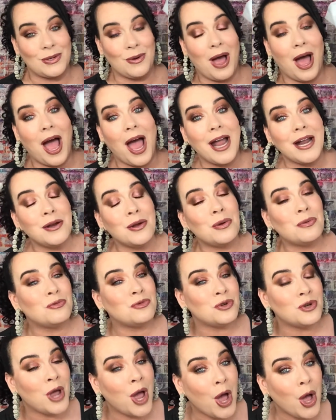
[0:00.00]
So I
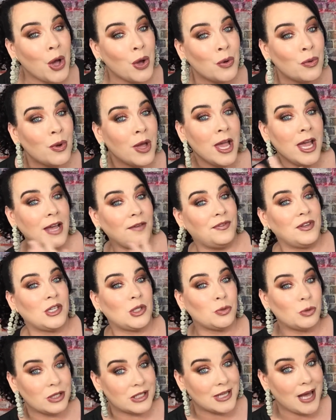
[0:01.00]
don't know if
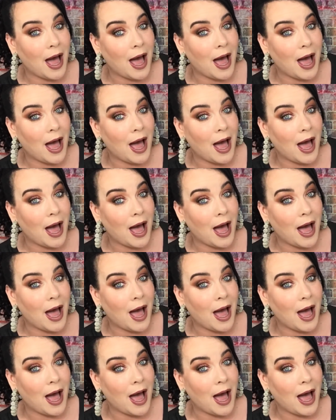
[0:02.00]
this will